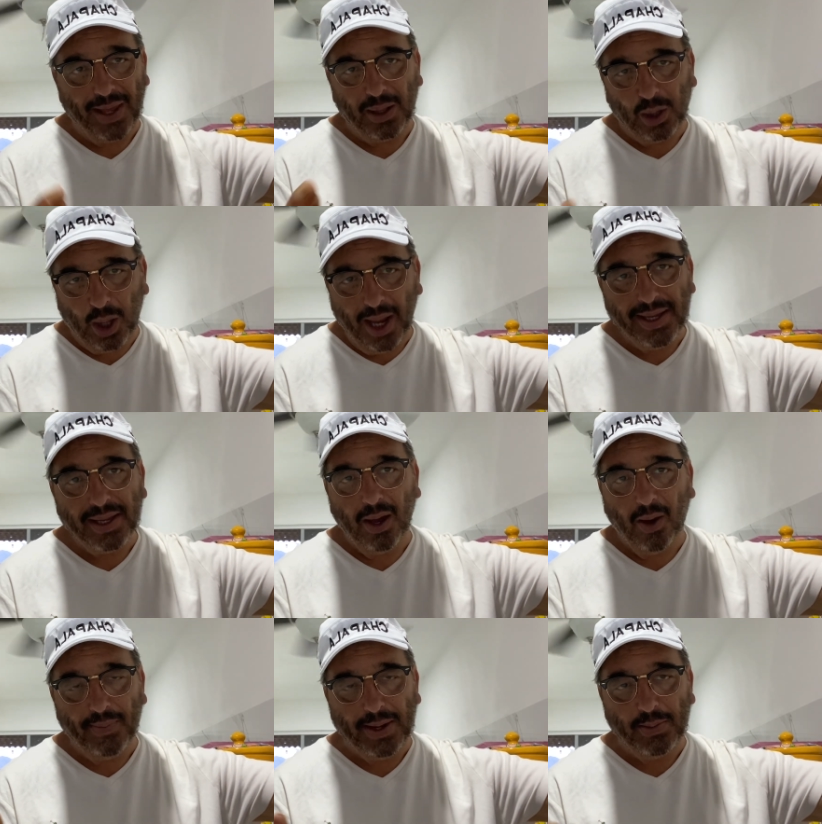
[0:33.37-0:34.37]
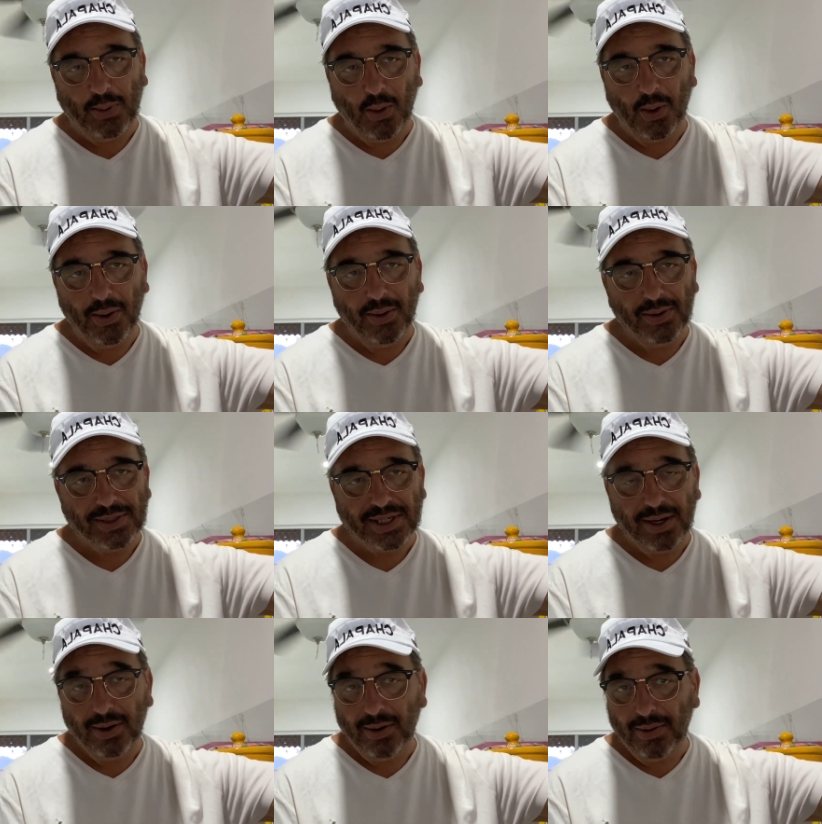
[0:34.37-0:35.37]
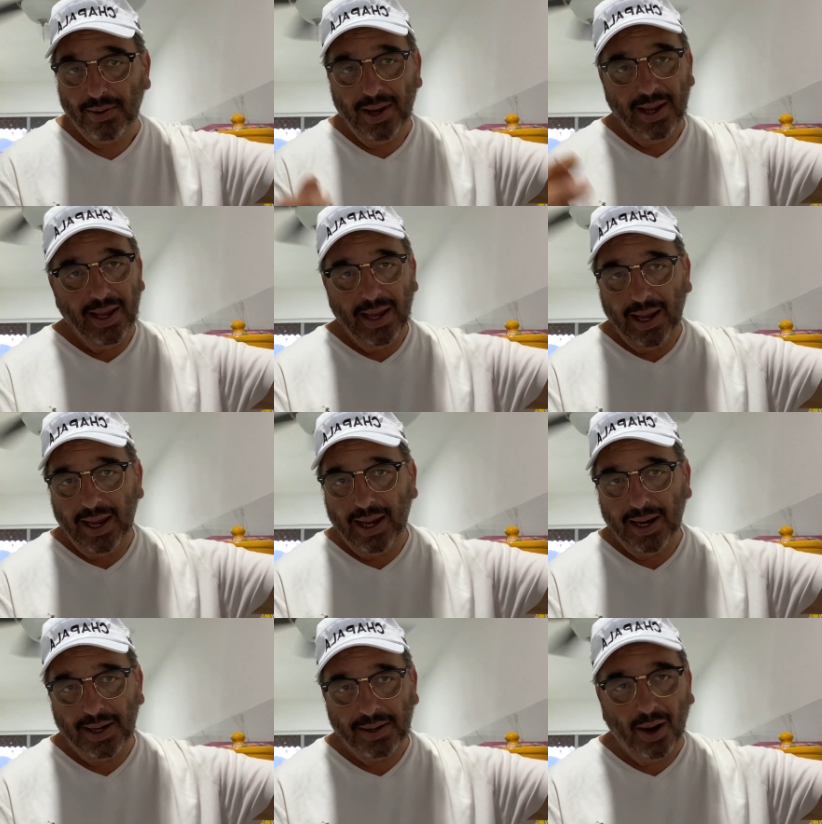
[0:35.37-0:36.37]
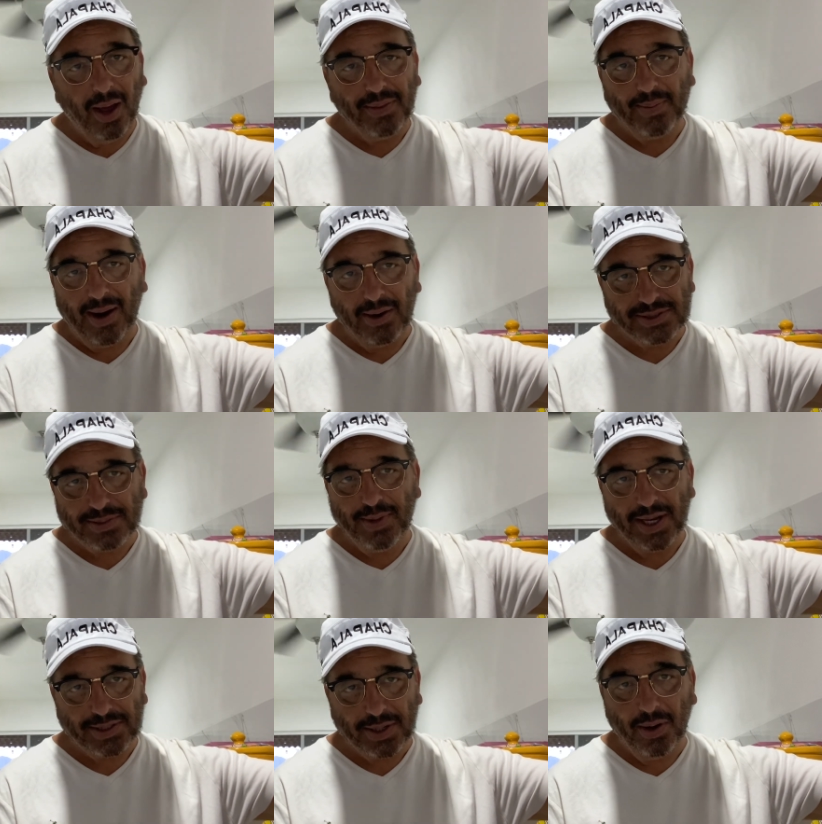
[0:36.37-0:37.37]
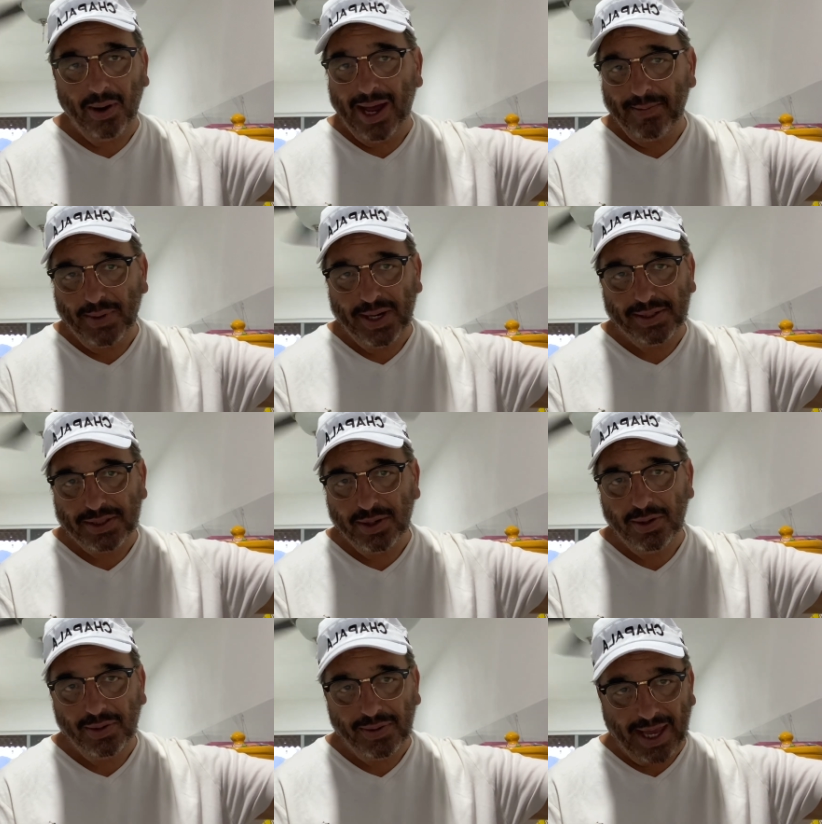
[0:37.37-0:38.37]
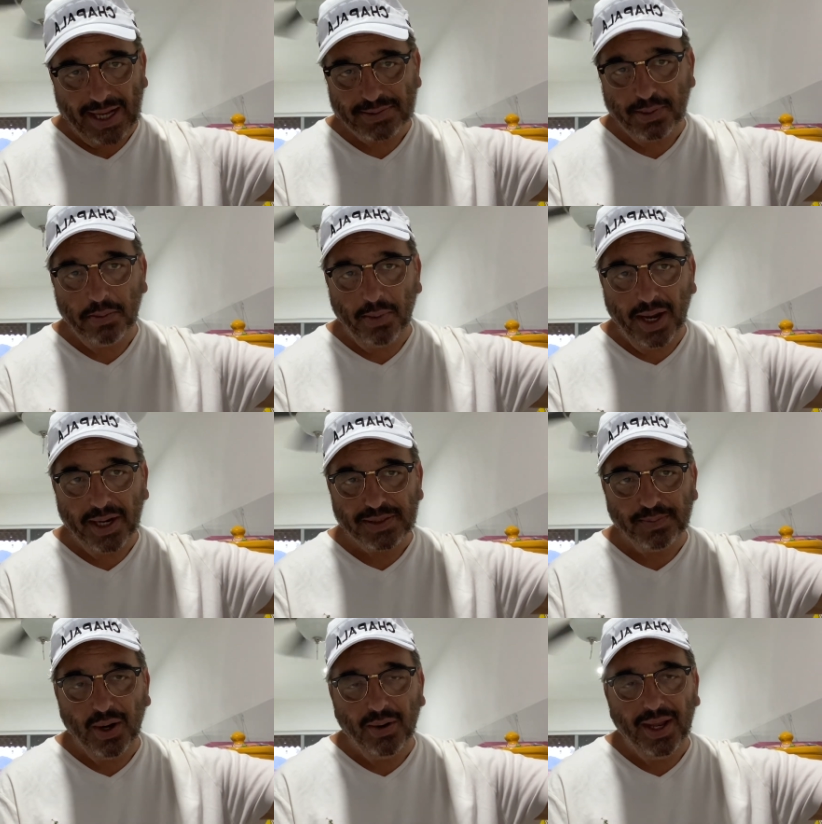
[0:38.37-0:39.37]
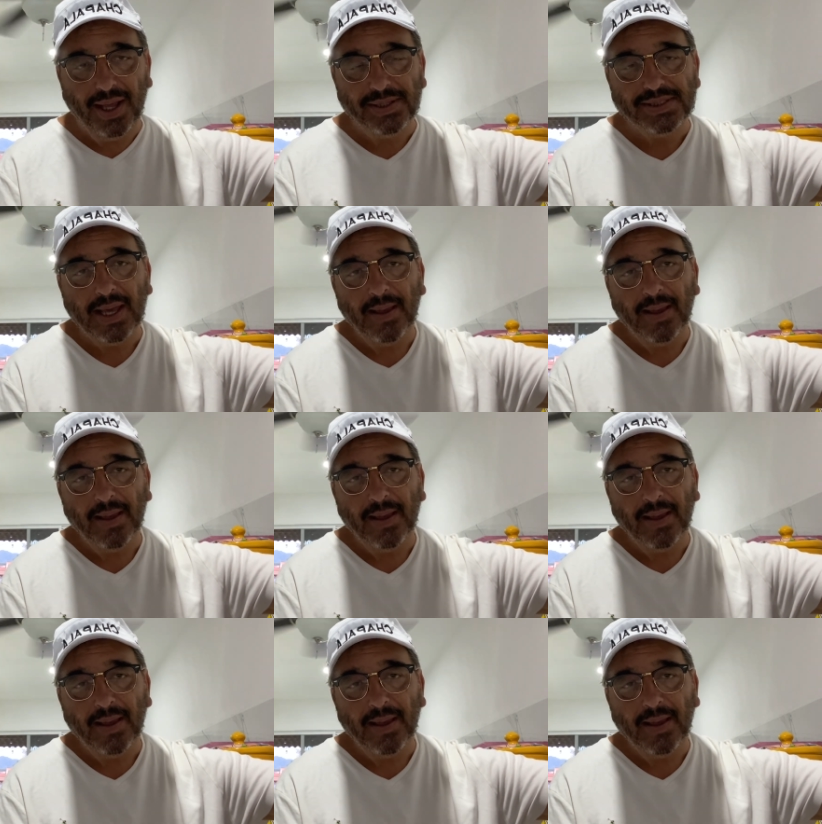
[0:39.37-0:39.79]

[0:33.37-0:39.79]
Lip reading: They like helping foreigners here, and all the parts of Mexico I've been to, that's been my experience.